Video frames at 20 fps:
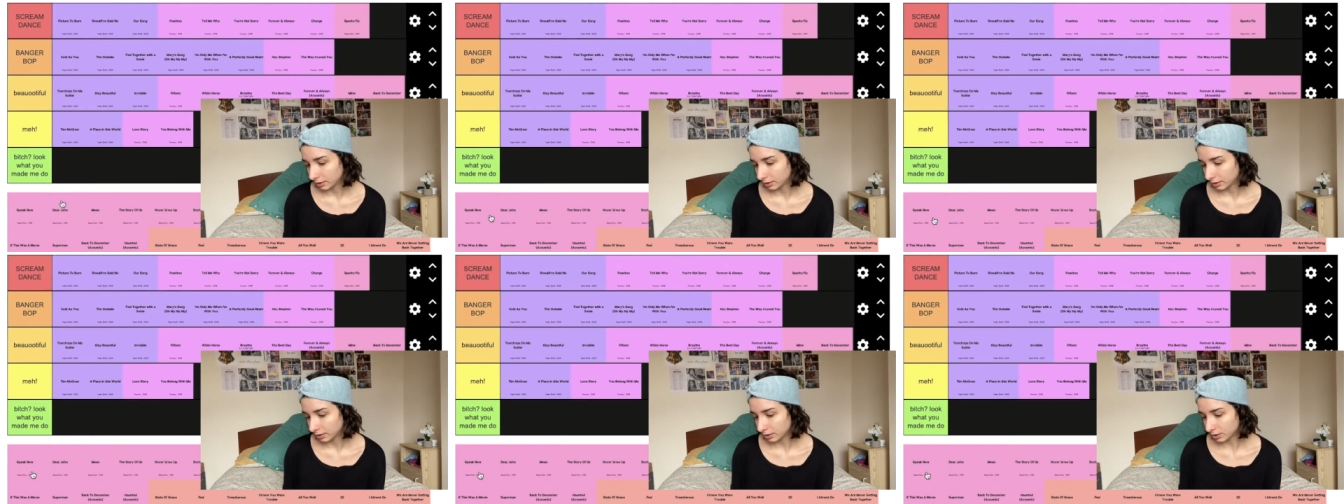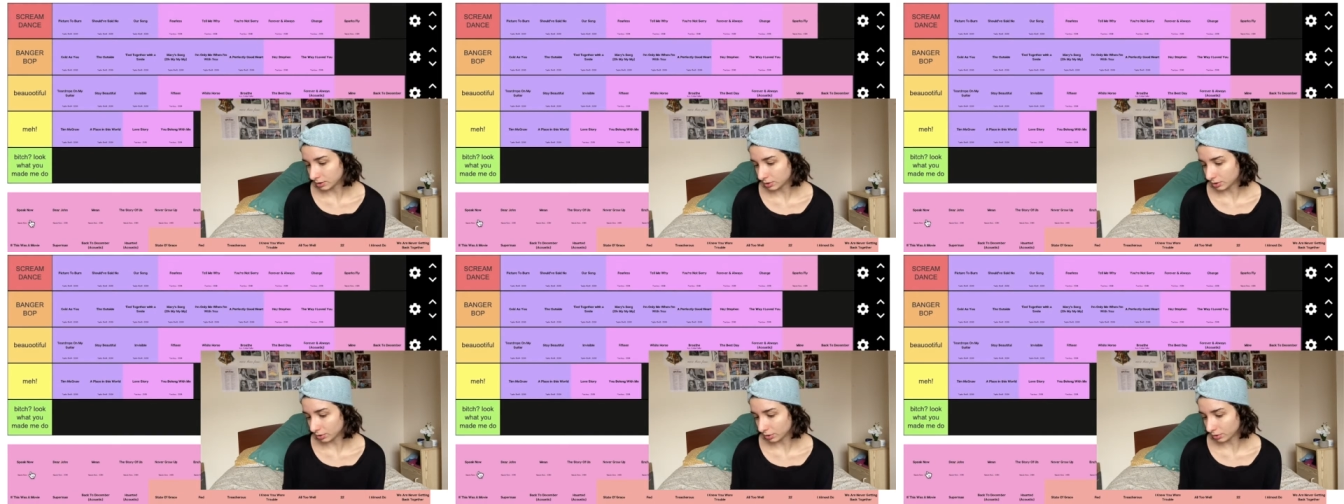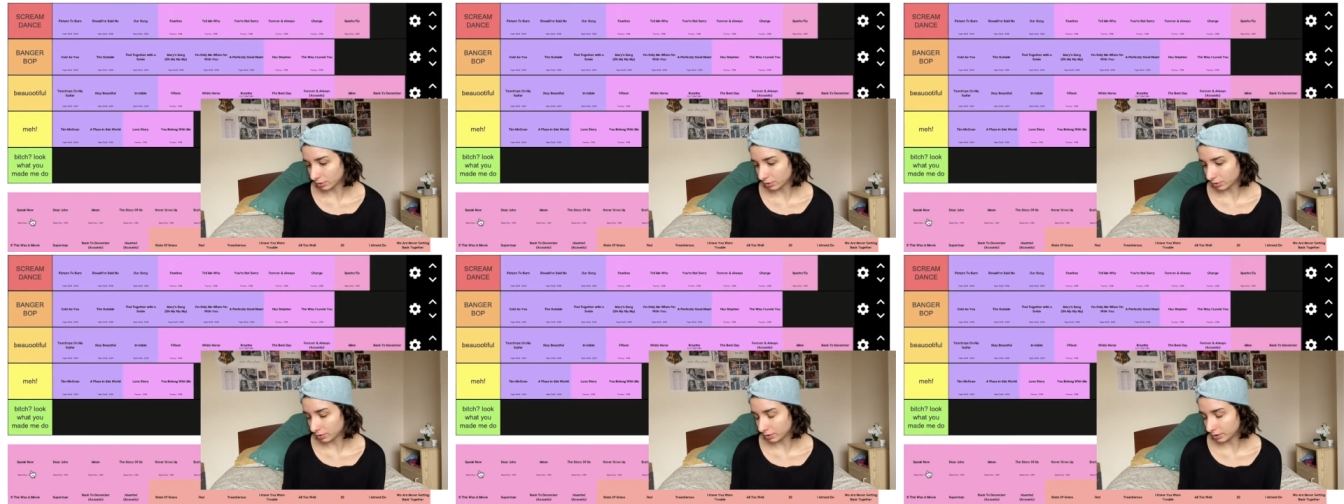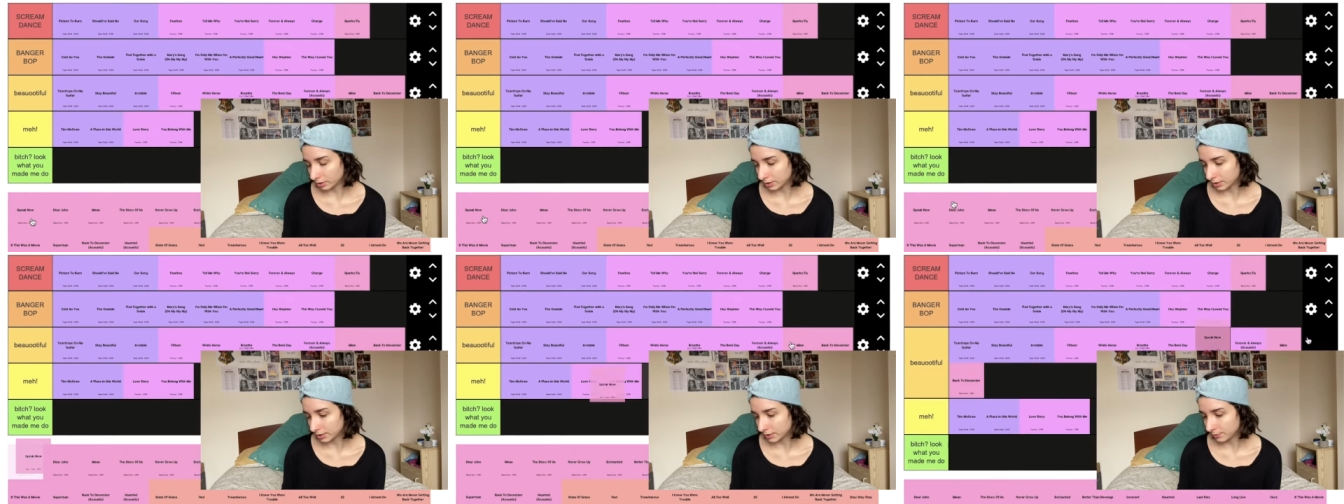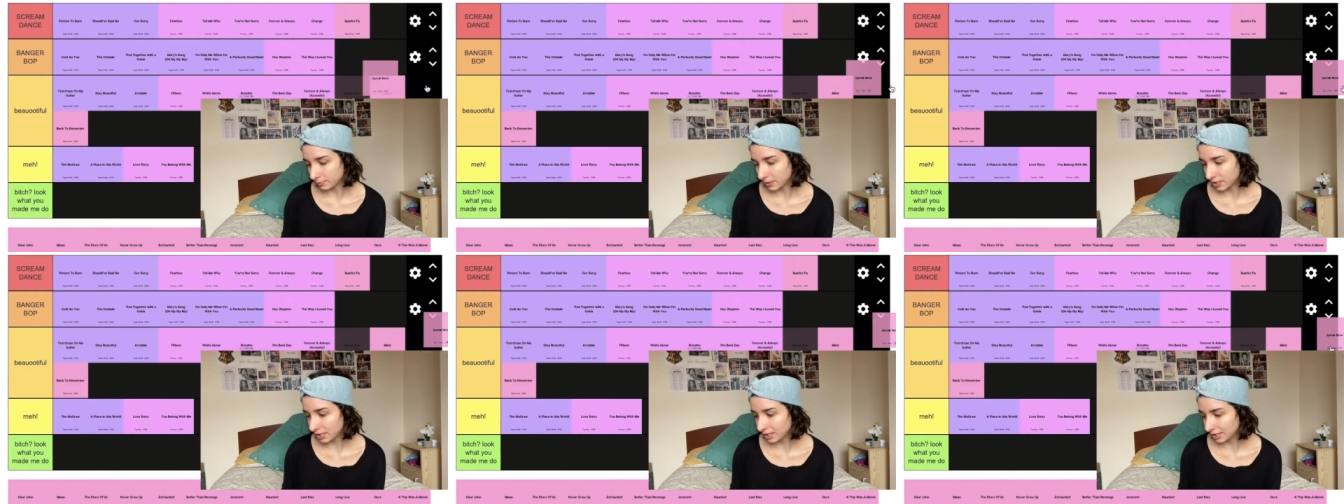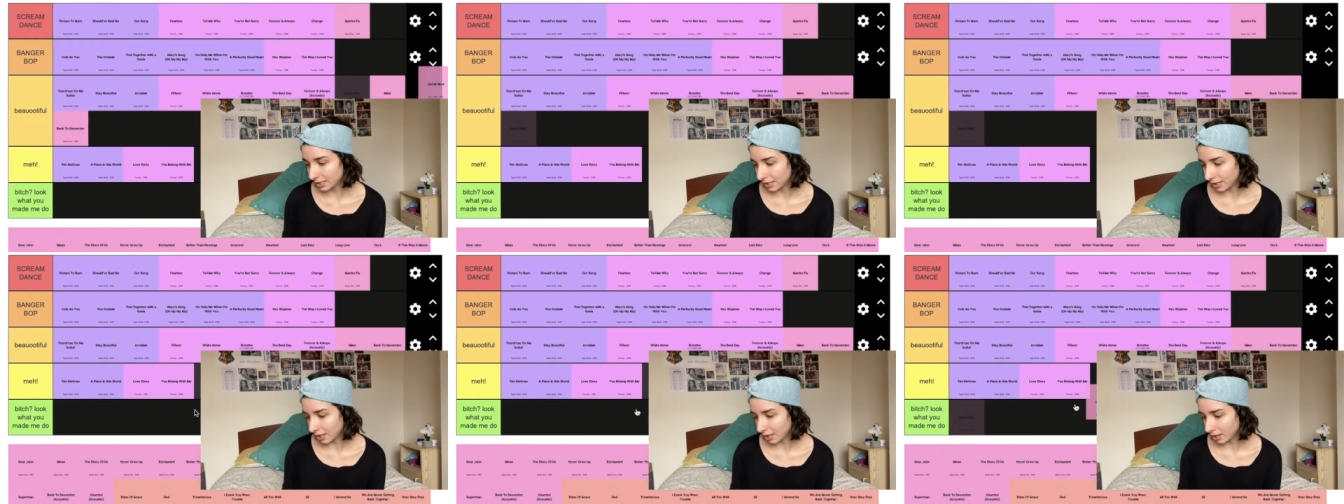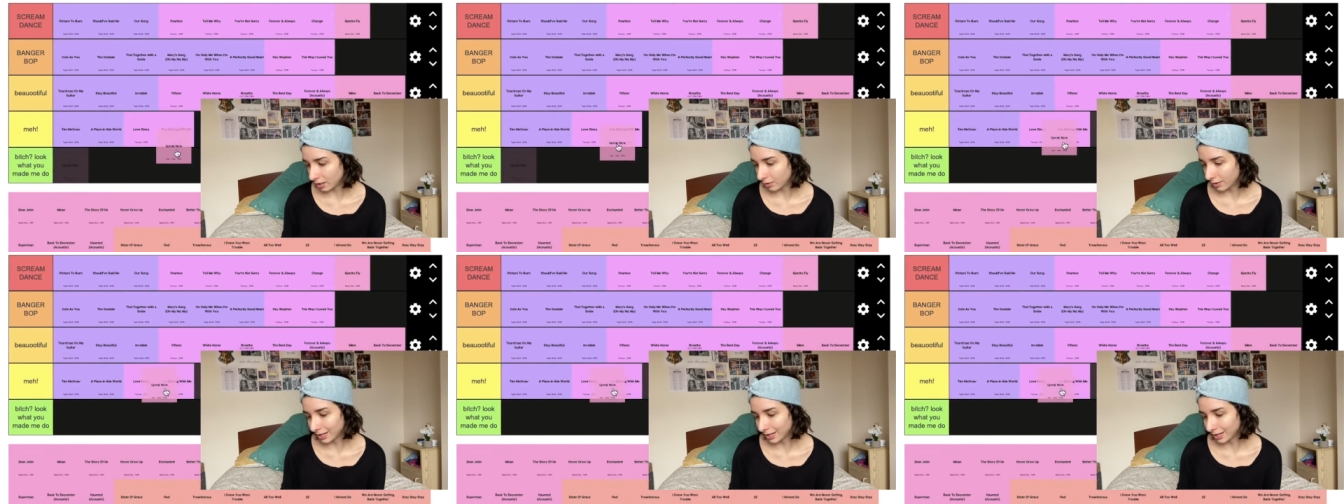is so good. Speak Now,